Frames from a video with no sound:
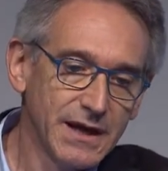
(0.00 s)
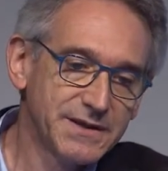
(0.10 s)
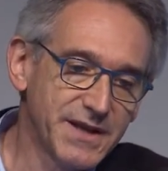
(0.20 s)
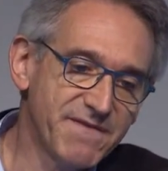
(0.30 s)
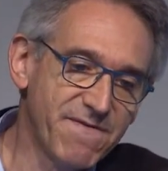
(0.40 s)

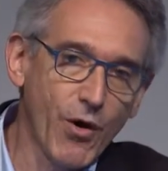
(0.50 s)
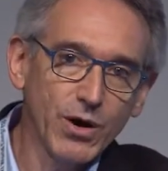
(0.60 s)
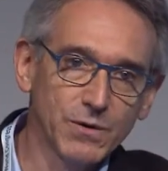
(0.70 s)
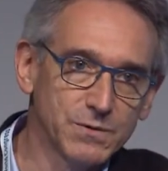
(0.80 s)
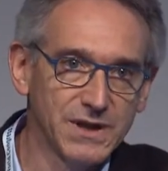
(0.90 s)
they
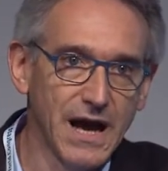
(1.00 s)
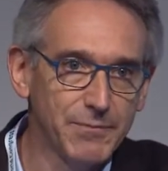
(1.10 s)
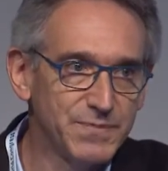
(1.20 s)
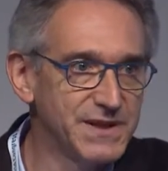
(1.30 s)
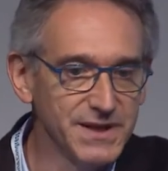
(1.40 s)
followed
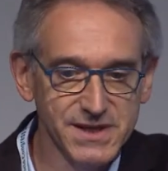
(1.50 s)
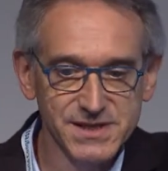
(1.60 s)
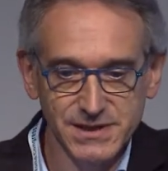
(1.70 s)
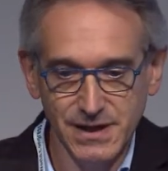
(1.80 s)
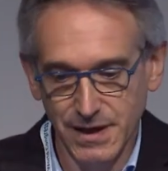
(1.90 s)
up
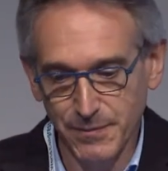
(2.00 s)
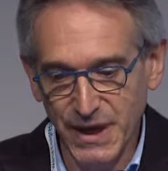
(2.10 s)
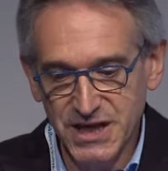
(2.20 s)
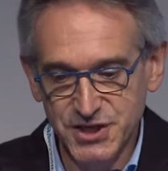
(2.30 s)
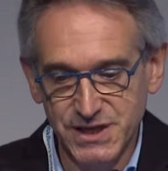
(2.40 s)
these
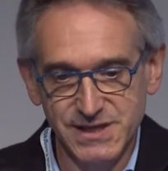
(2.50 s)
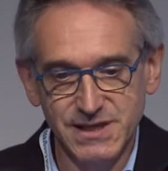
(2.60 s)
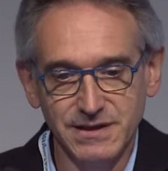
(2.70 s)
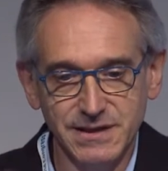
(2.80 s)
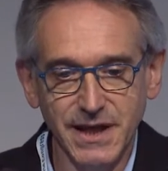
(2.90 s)
patients
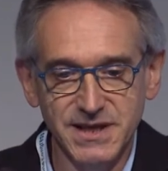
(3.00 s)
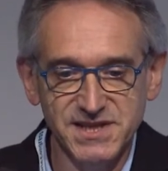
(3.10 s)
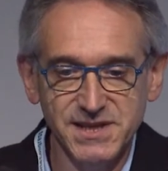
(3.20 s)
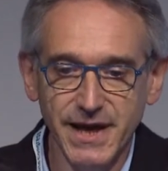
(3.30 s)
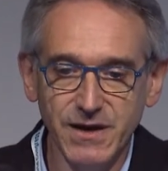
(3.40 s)
and they
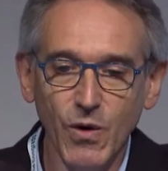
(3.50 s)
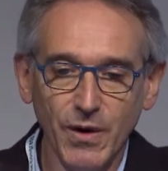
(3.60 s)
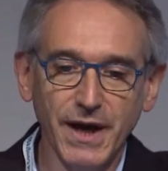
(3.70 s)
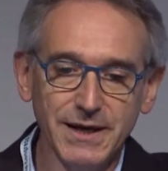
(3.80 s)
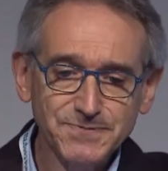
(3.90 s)
say,
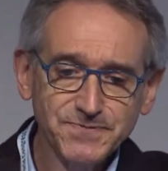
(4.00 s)
okay,